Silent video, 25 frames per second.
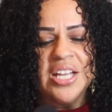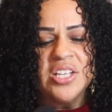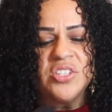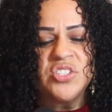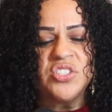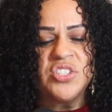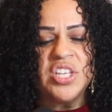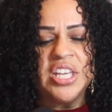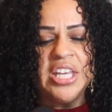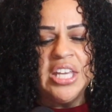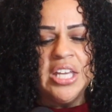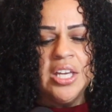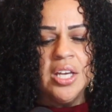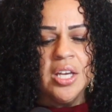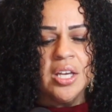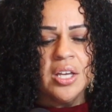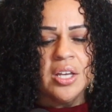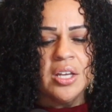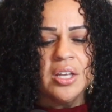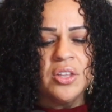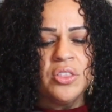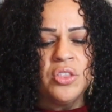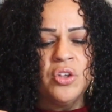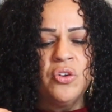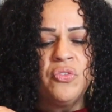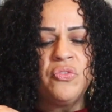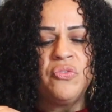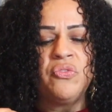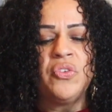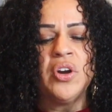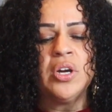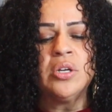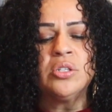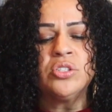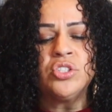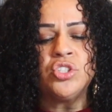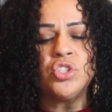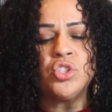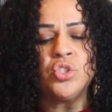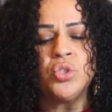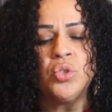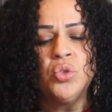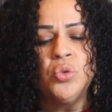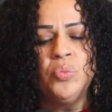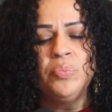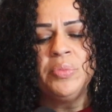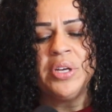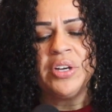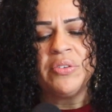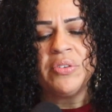See, the first
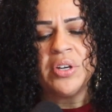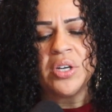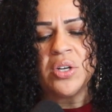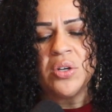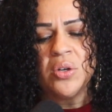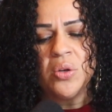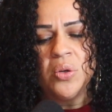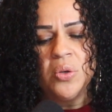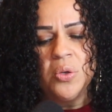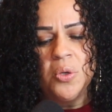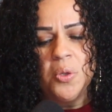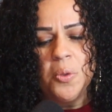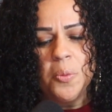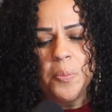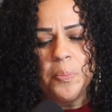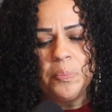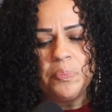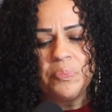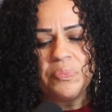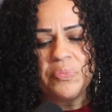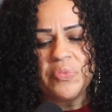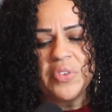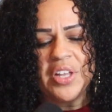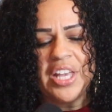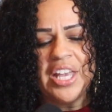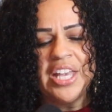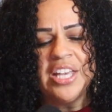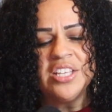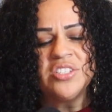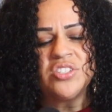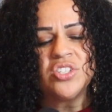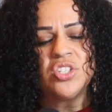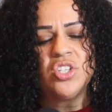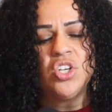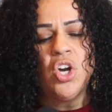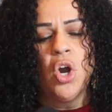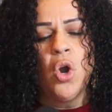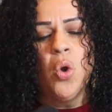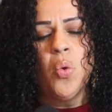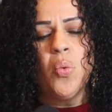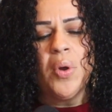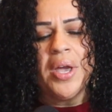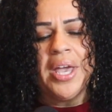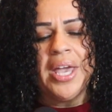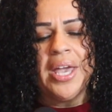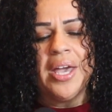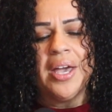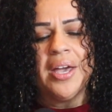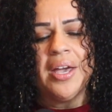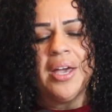true miracle is
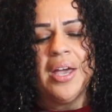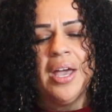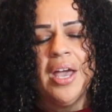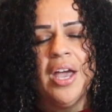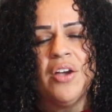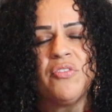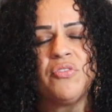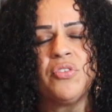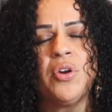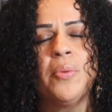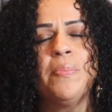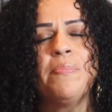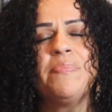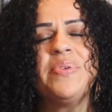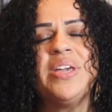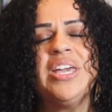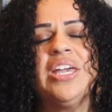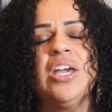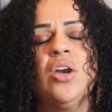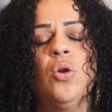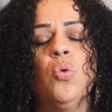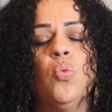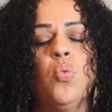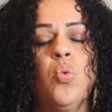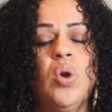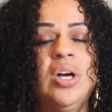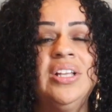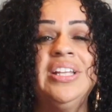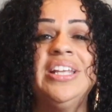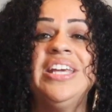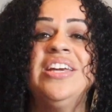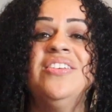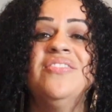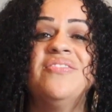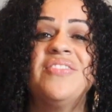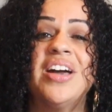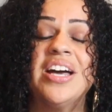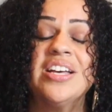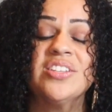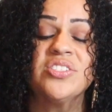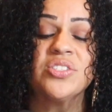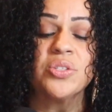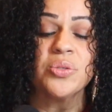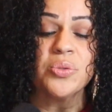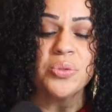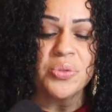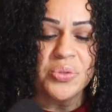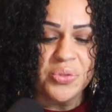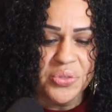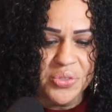going from being willing
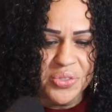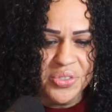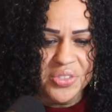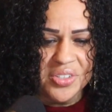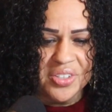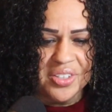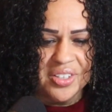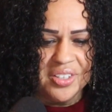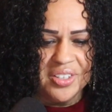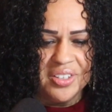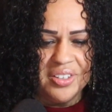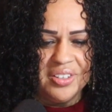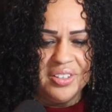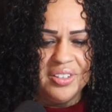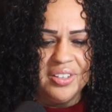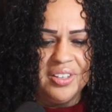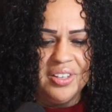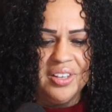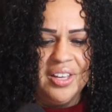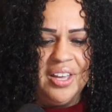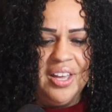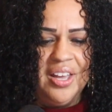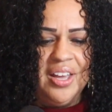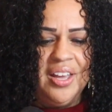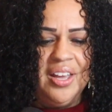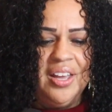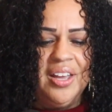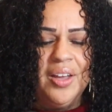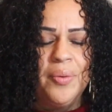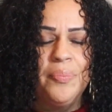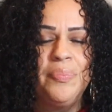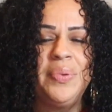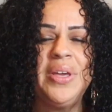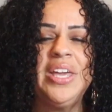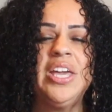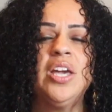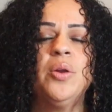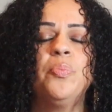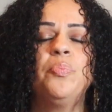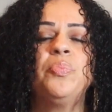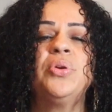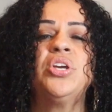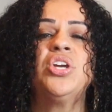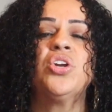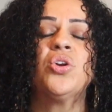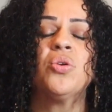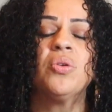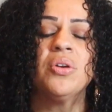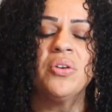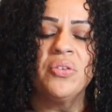vessels, being
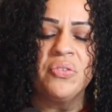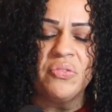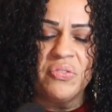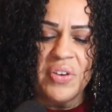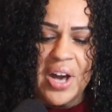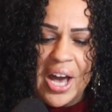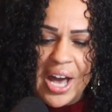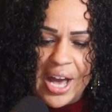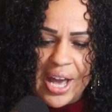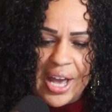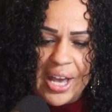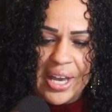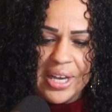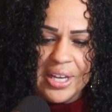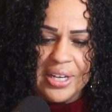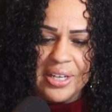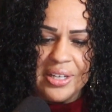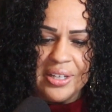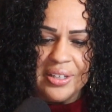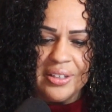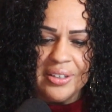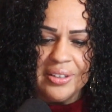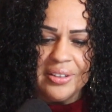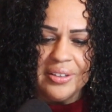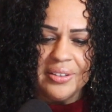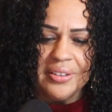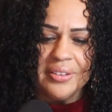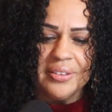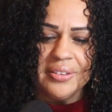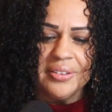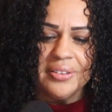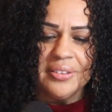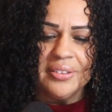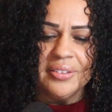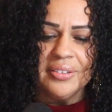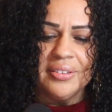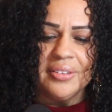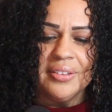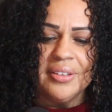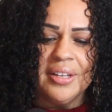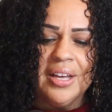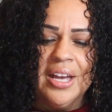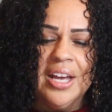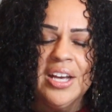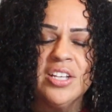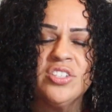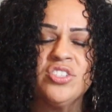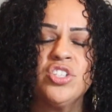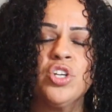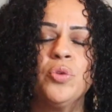purified,
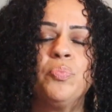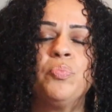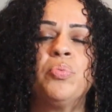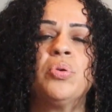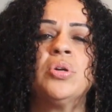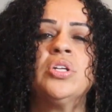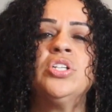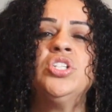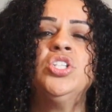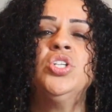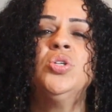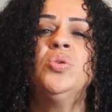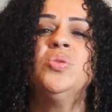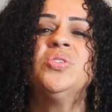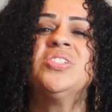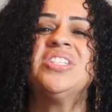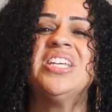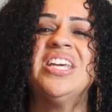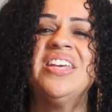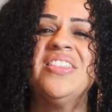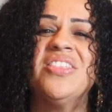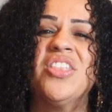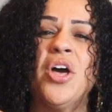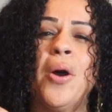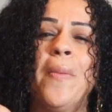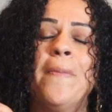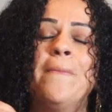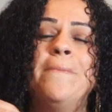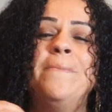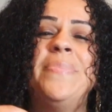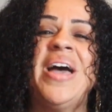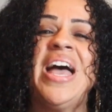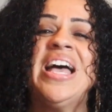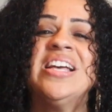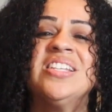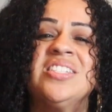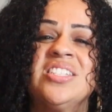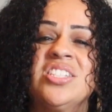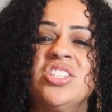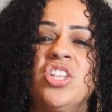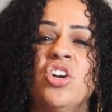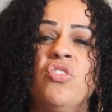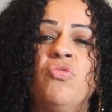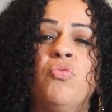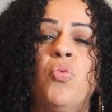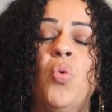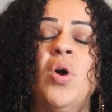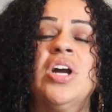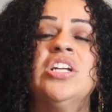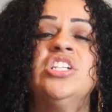to producing the best
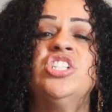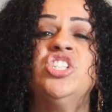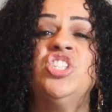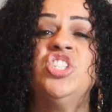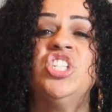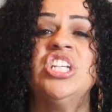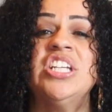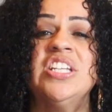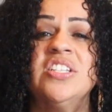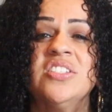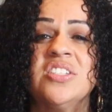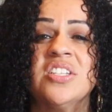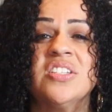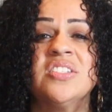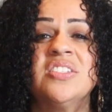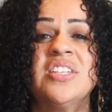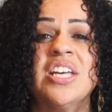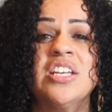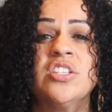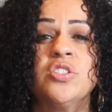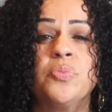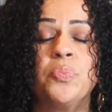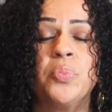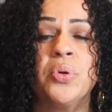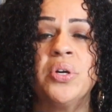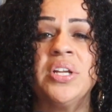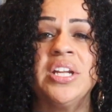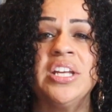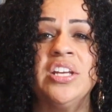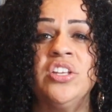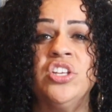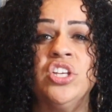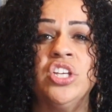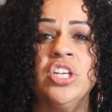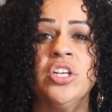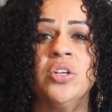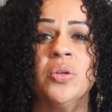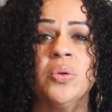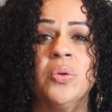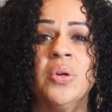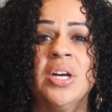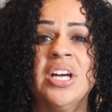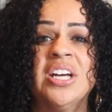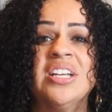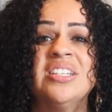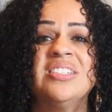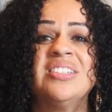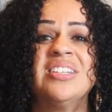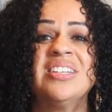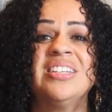of what Jesus has put in you
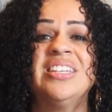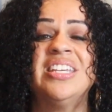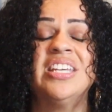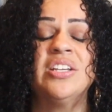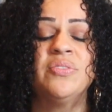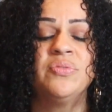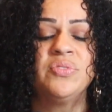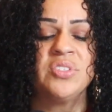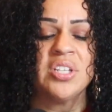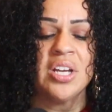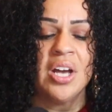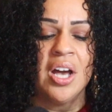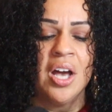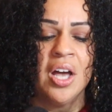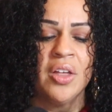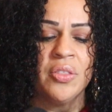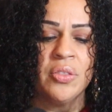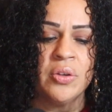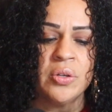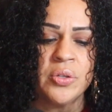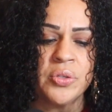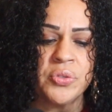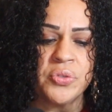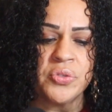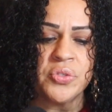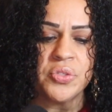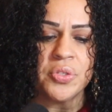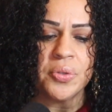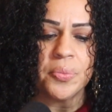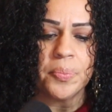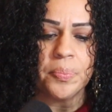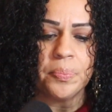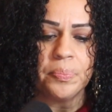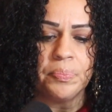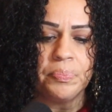to give to others.